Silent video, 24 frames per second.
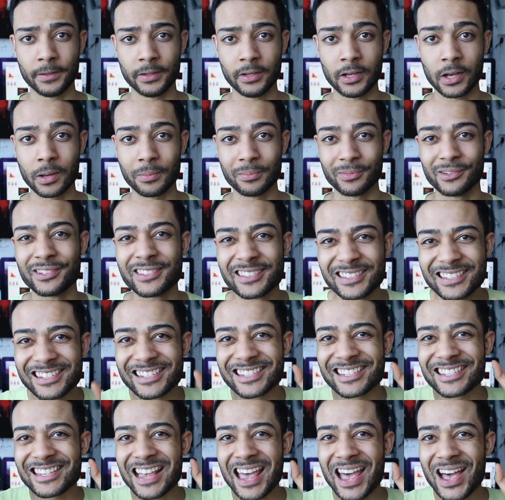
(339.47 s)
comes the
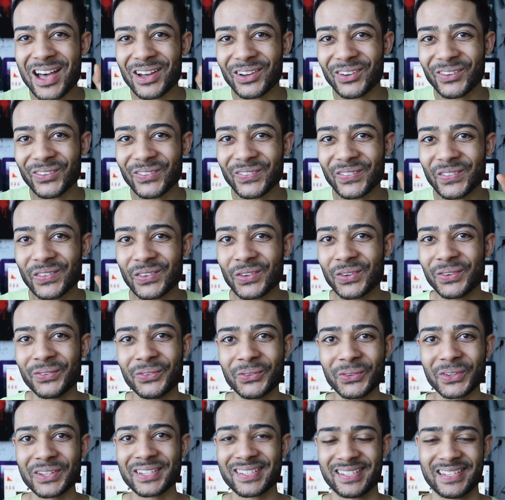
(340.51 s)
sound of
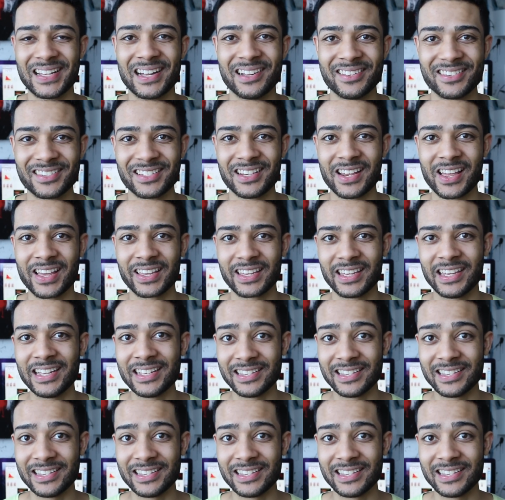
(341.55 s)
what sounds like